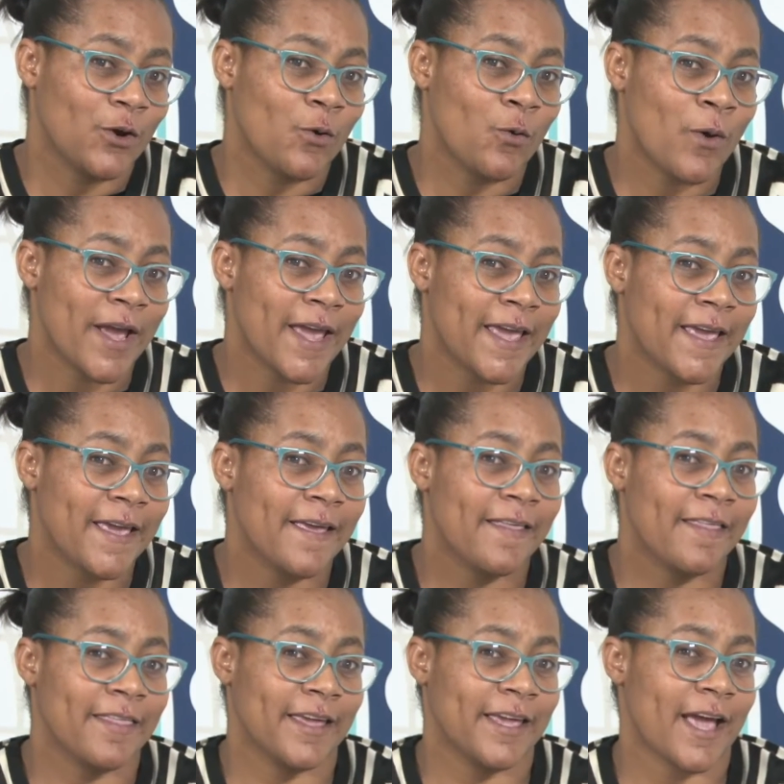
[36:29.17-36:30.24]
where
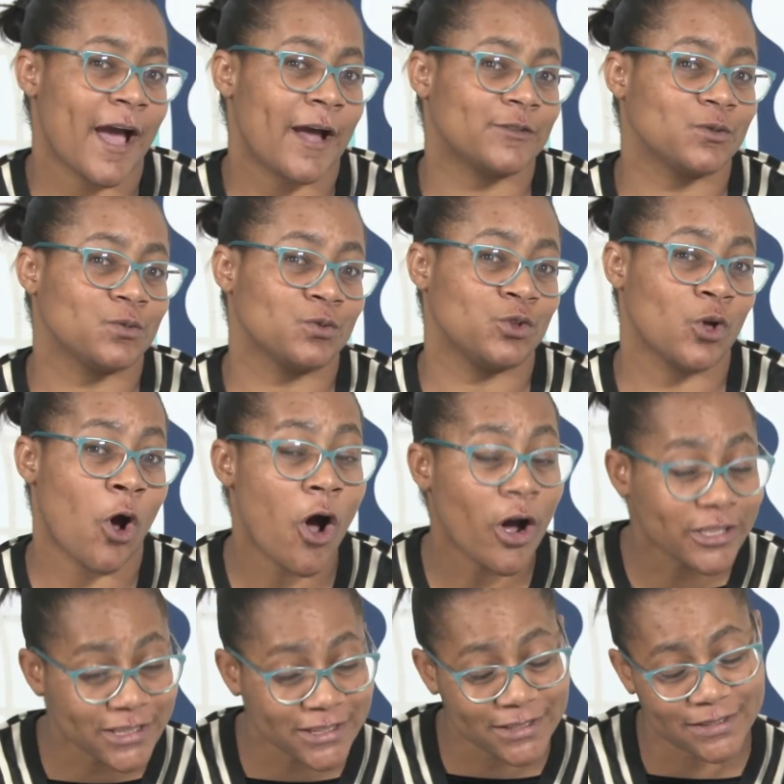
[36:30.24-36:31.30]
there are two
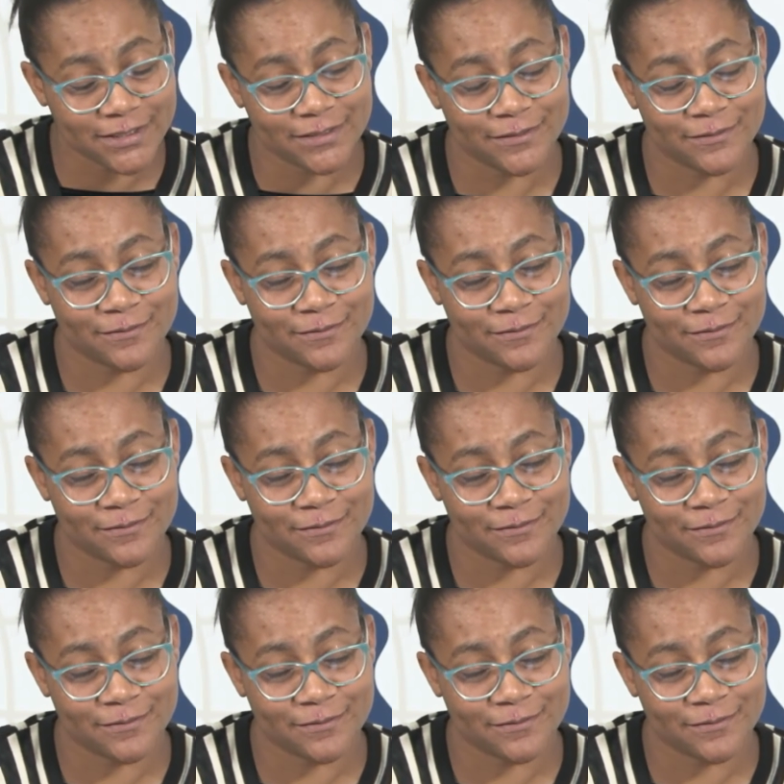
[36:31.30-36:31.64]
dogs,